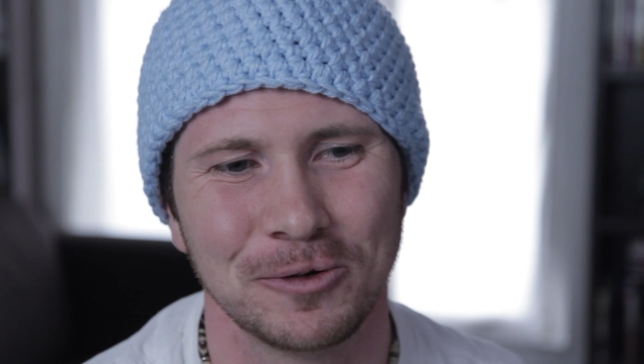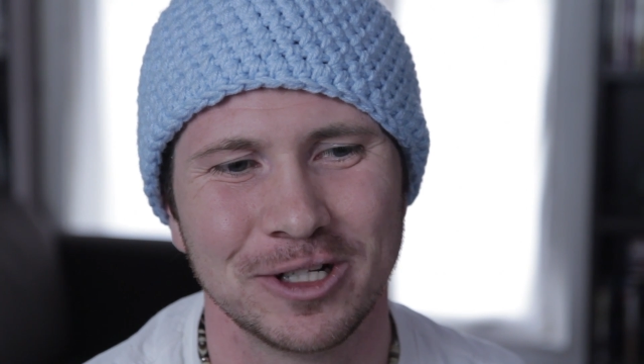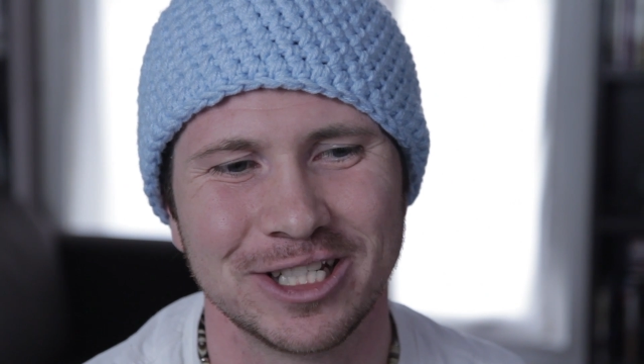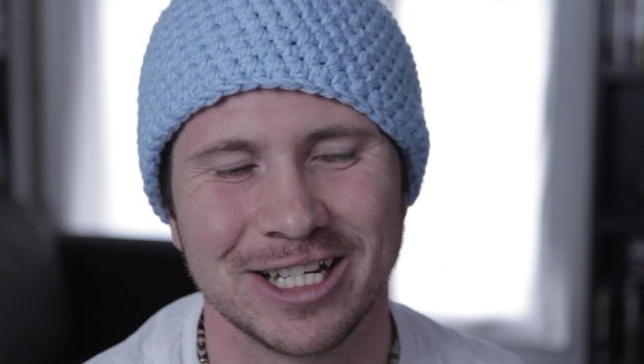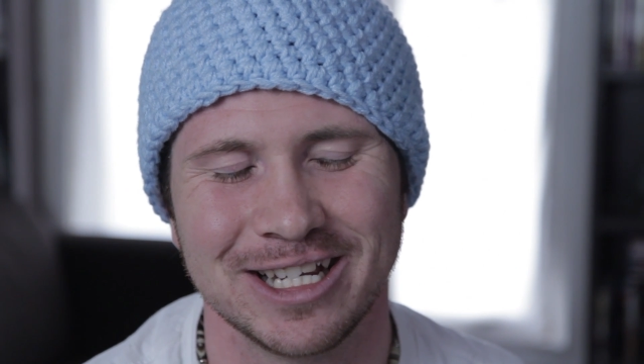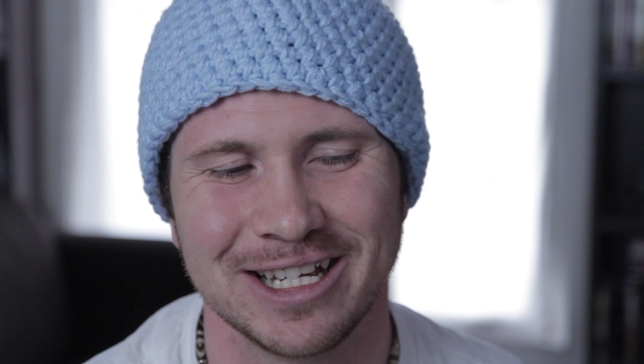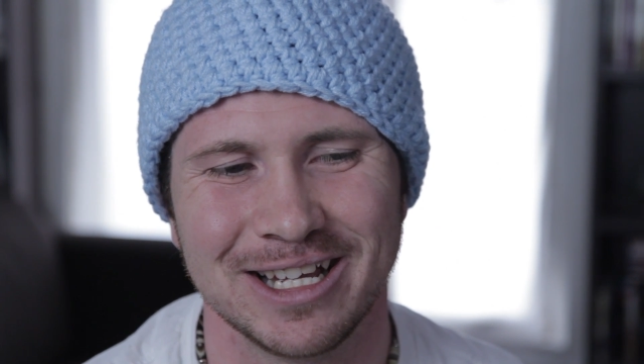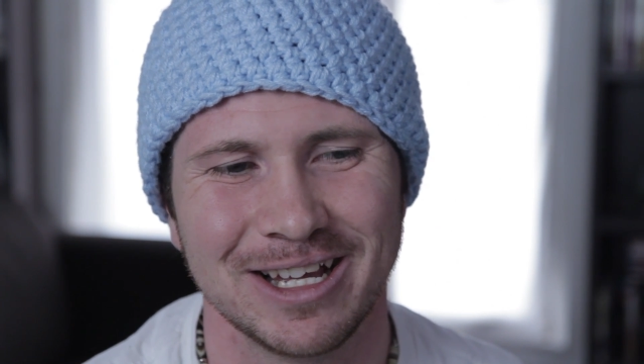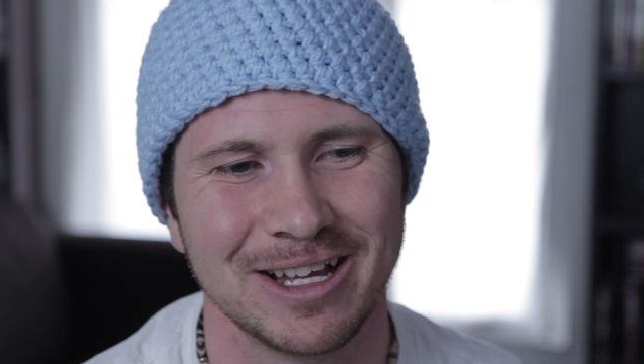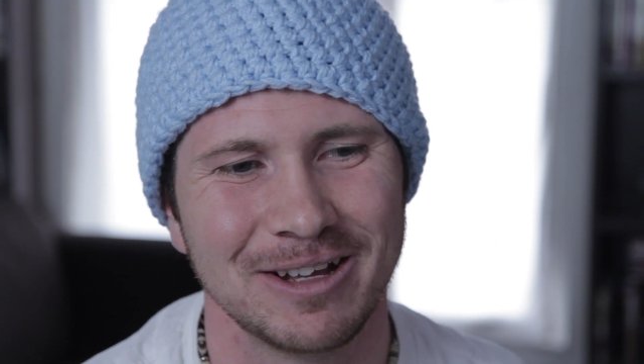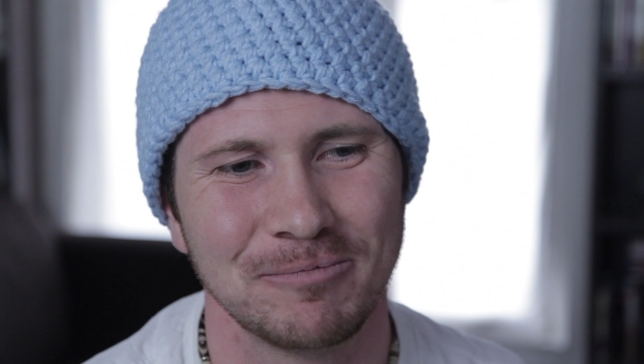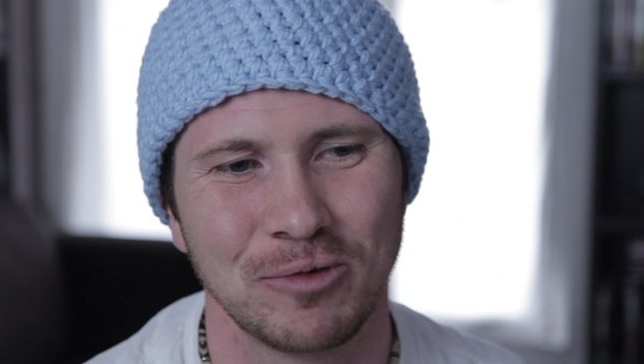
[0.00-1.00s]
was
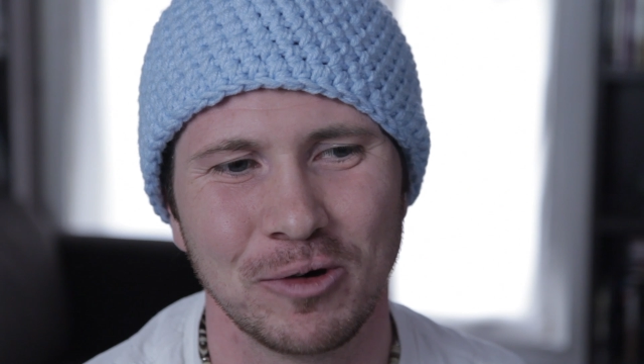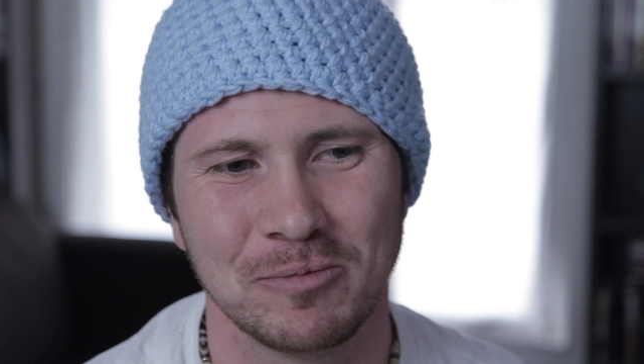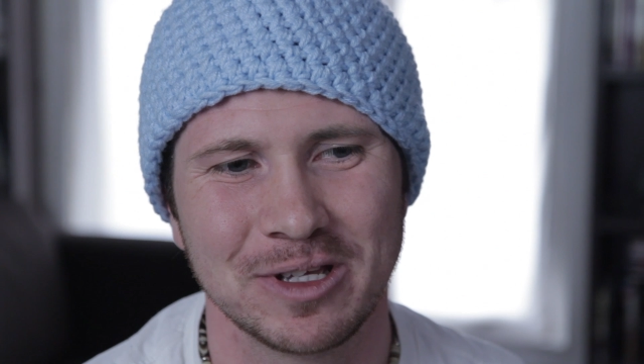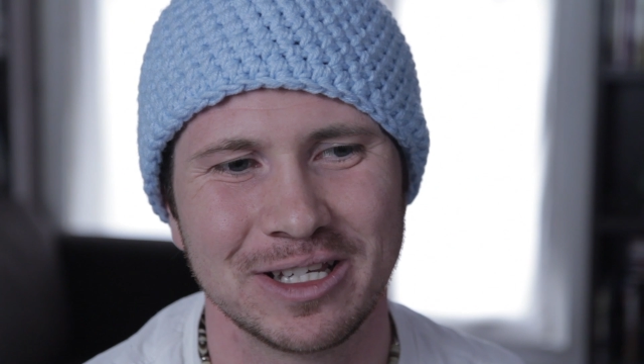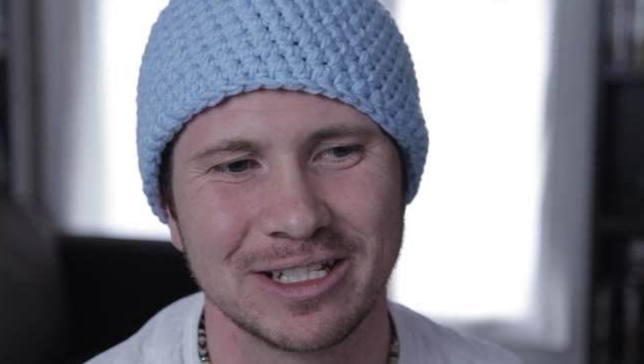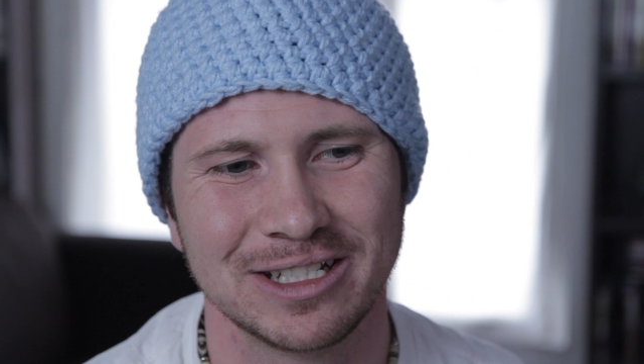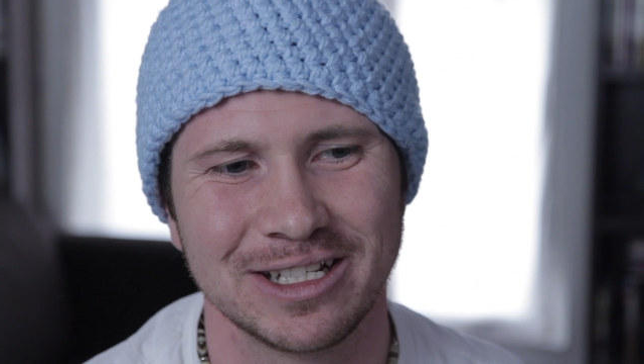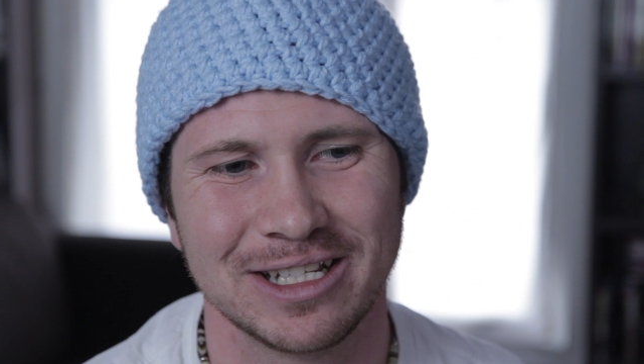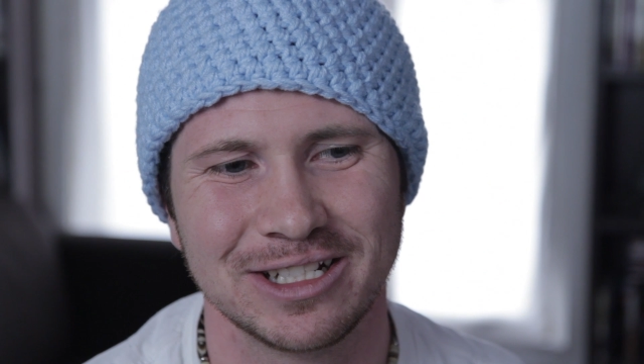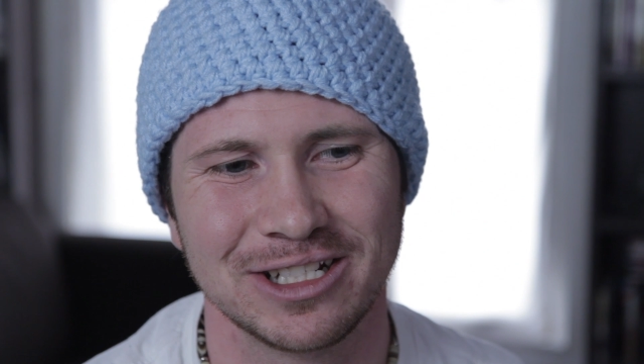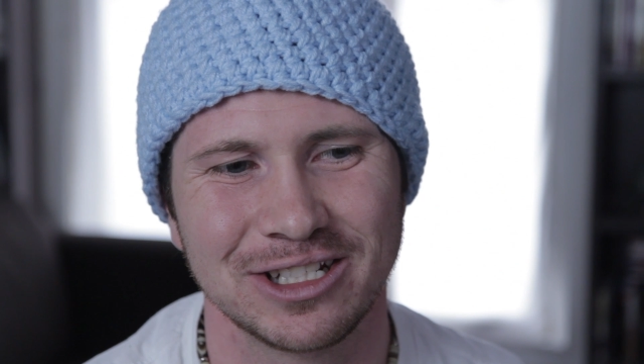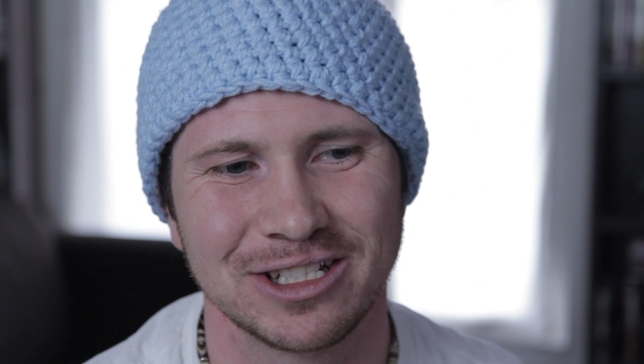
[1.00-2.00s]
put me
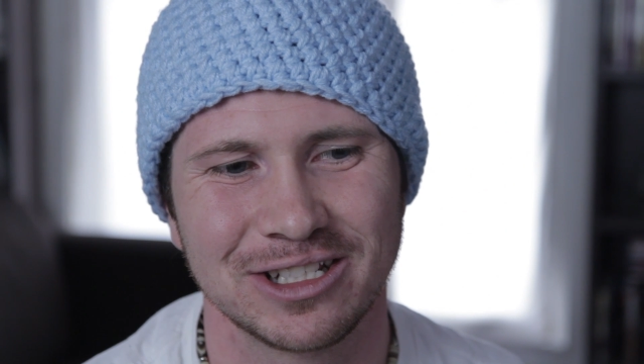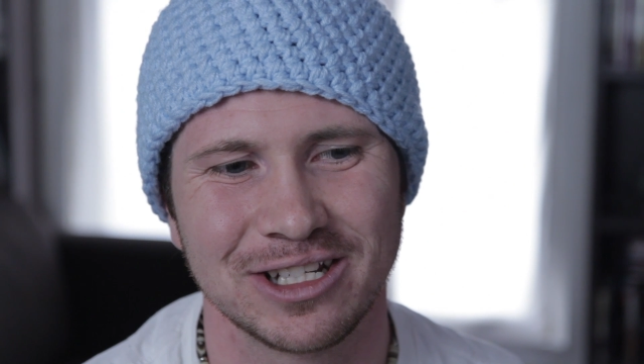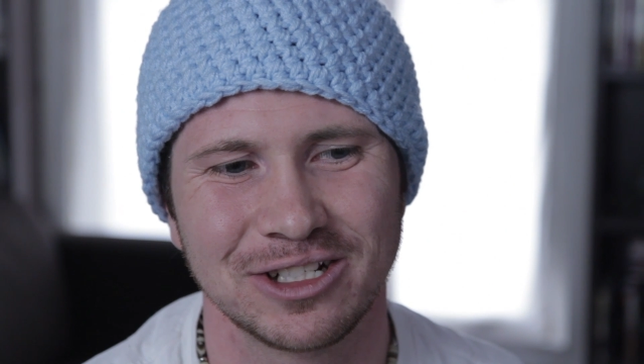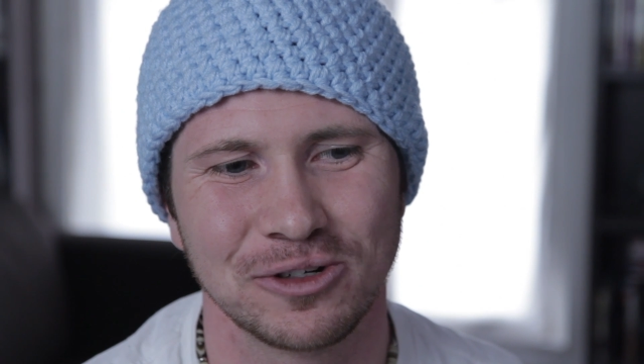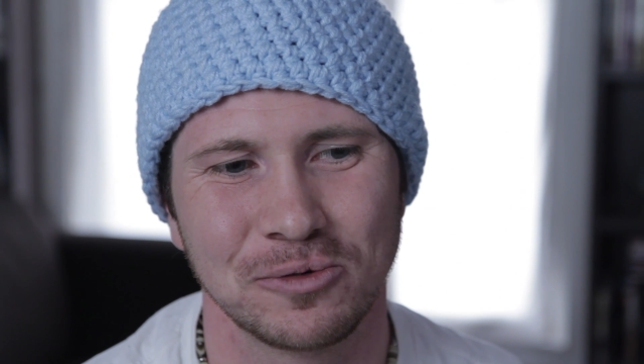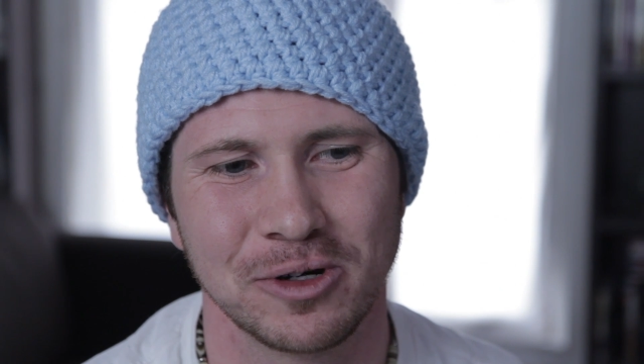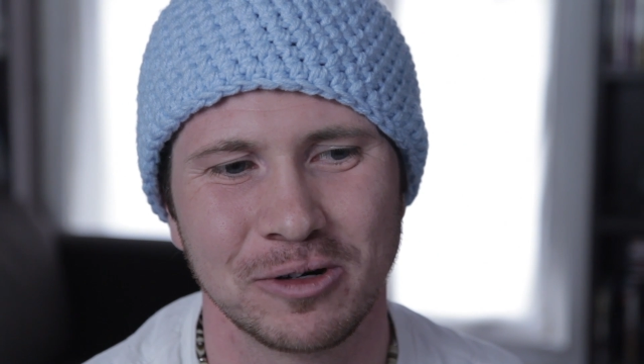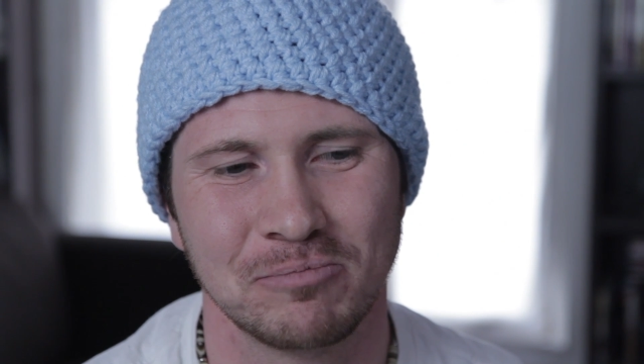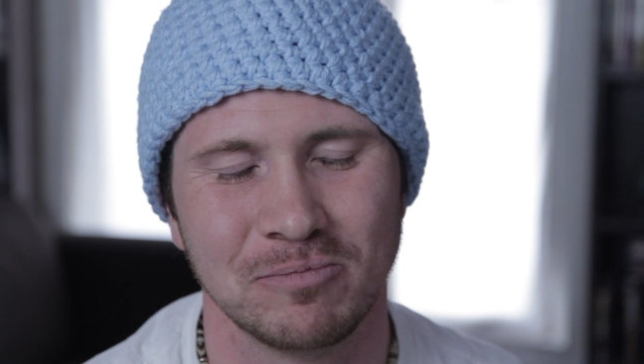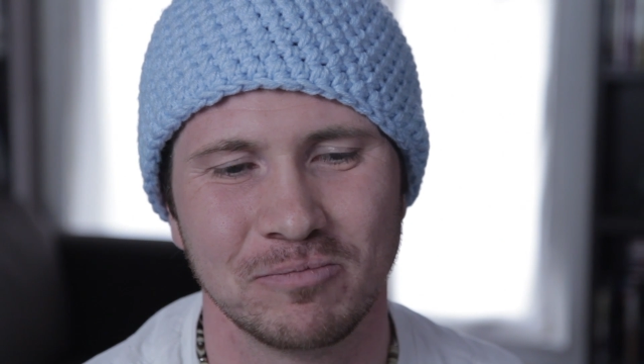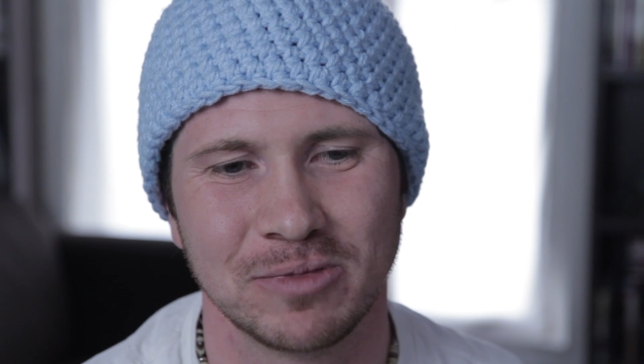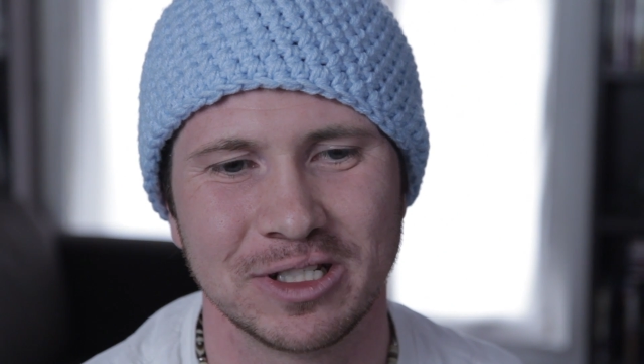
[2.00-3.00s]
in just such a weird